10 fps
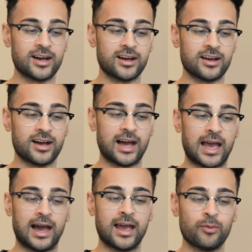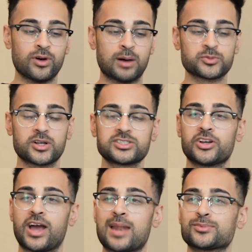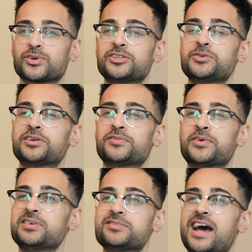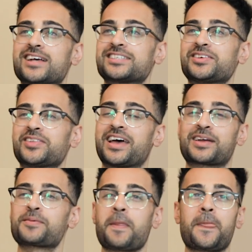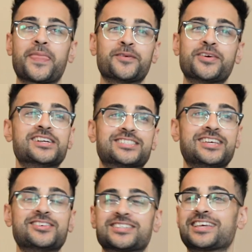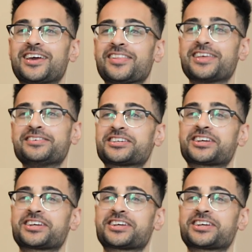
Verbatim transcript: uh, was watching your Adam 22 interview and he was asking you like weird shit. He was like, yo, like you